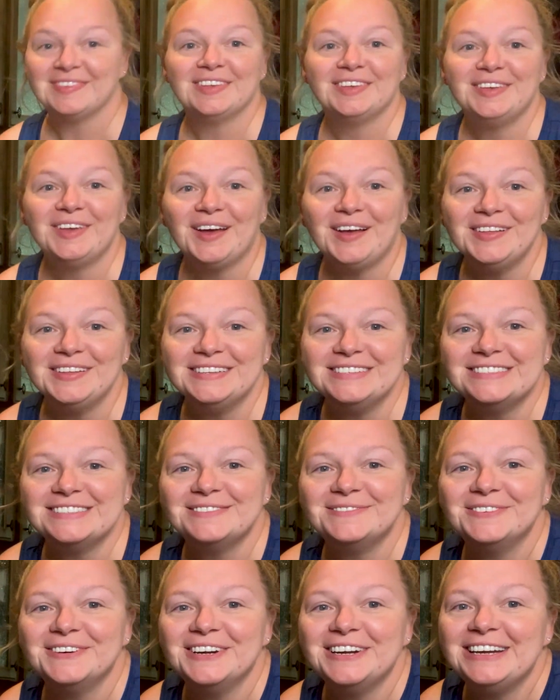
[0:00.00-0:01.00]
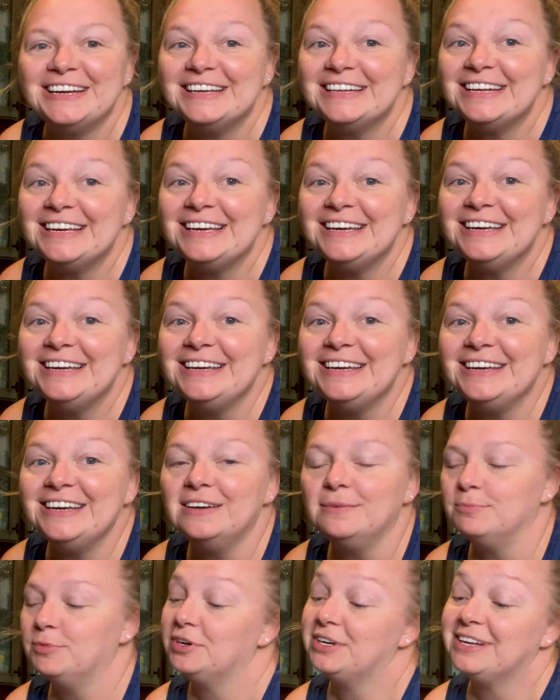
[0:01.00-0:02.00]
Y'all, it's pretty.
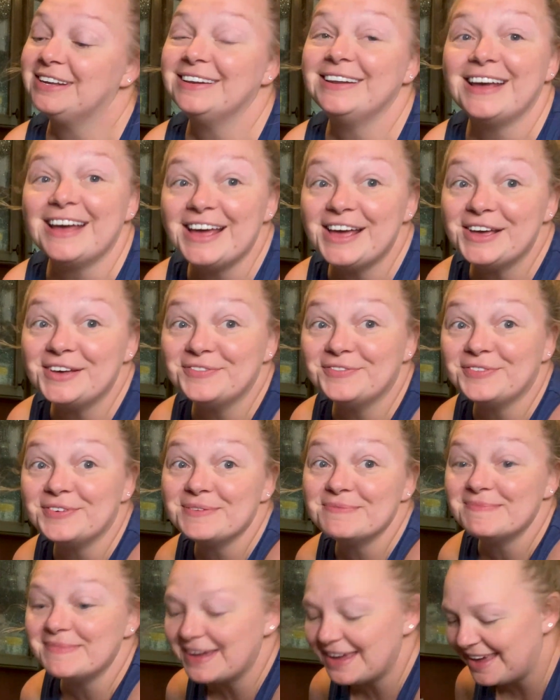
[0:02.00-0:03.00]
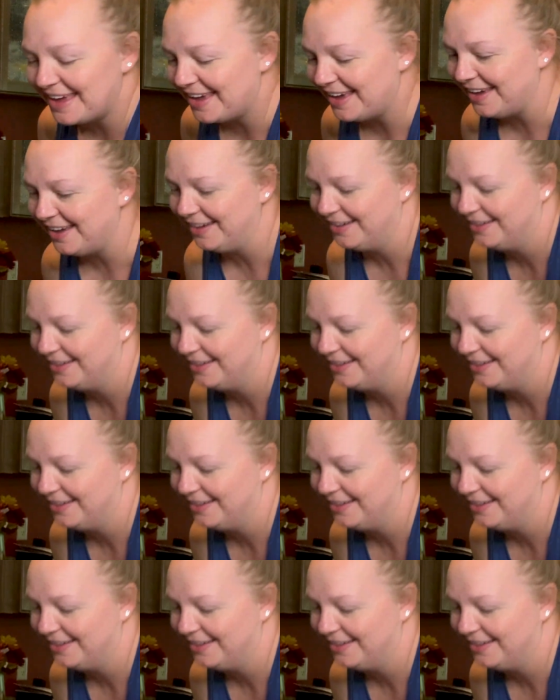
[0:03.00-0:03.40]
Pretty enough for me.